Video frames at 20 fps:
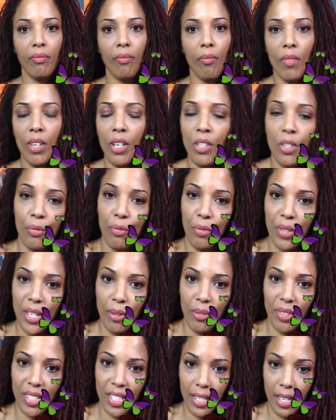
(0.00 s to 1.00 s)
the
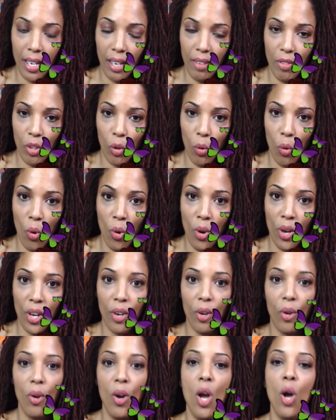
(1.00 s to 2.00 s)
frequency of the
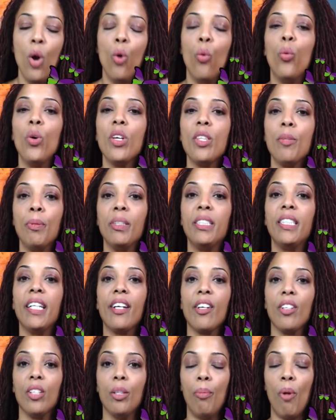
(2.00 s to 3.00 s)
oil with
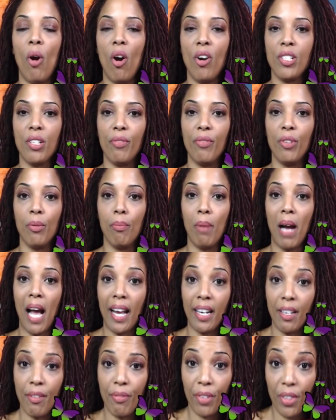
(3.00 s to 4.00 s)
particular parts of your
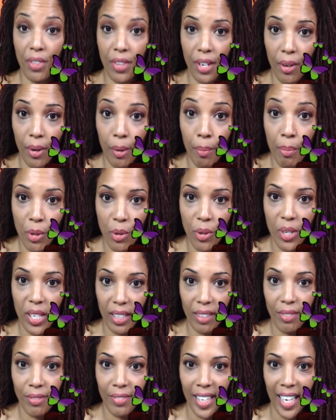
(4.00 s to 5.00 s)
body for therapeutic
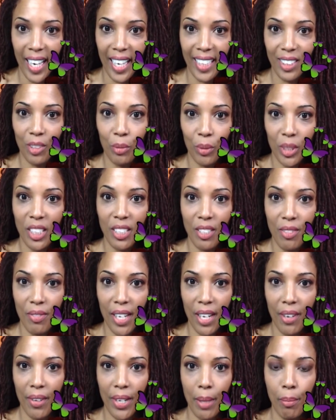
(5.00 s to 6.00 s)
effects, which is
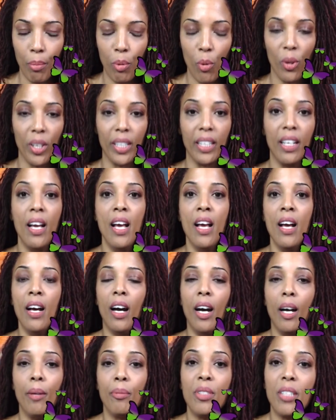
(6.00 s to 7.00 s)
very important.
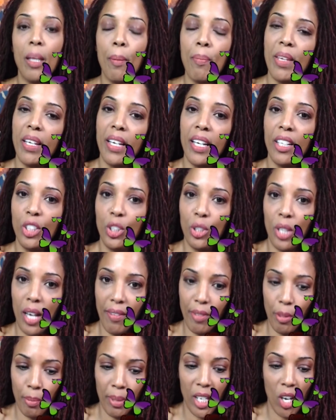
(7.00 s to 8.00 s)
Something else you
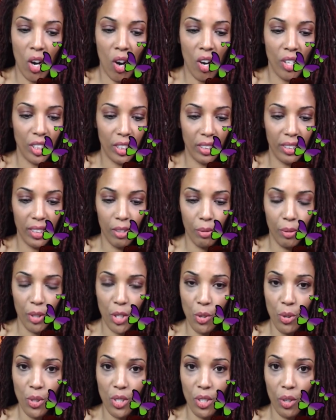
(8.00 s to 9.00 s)
have to be cautious of when using